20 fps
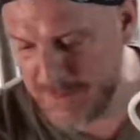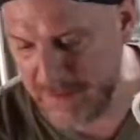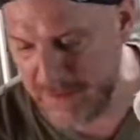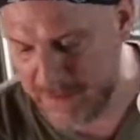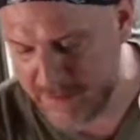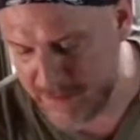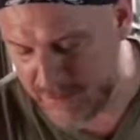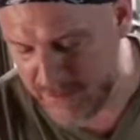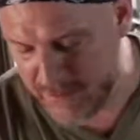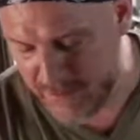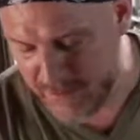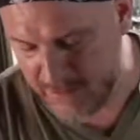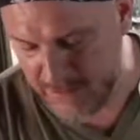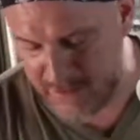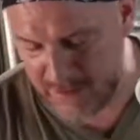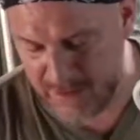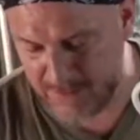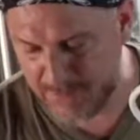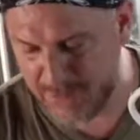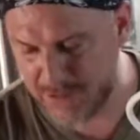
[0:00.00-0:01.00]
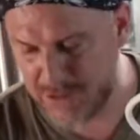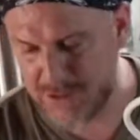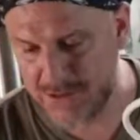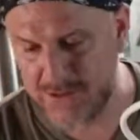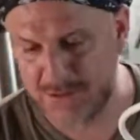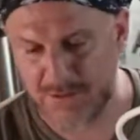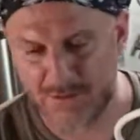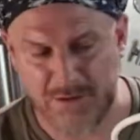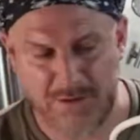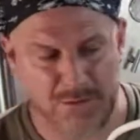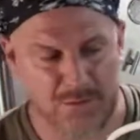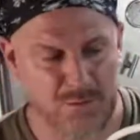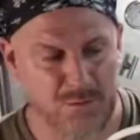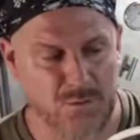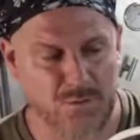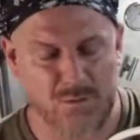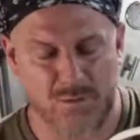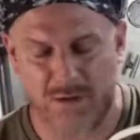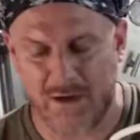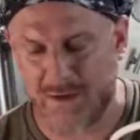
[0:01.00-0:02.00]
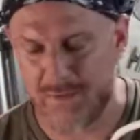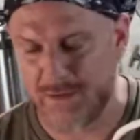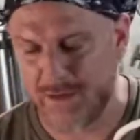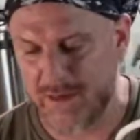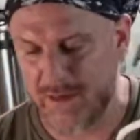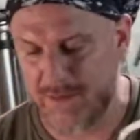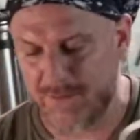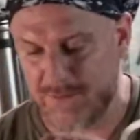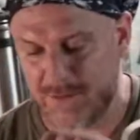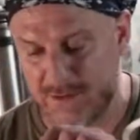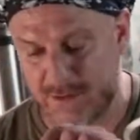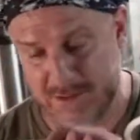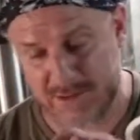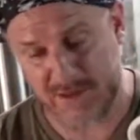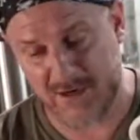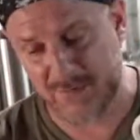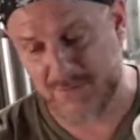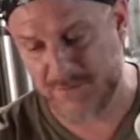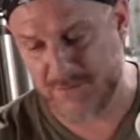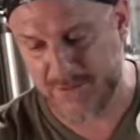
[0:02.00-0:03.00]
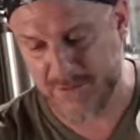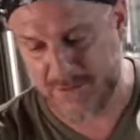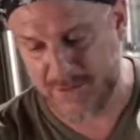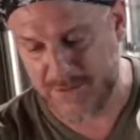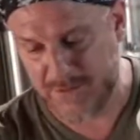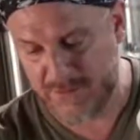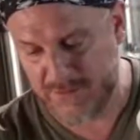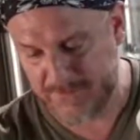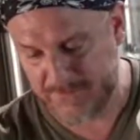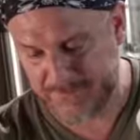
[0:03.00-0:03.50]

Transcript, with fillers: beaker and I'm going to show you why we need to flush carbon filters.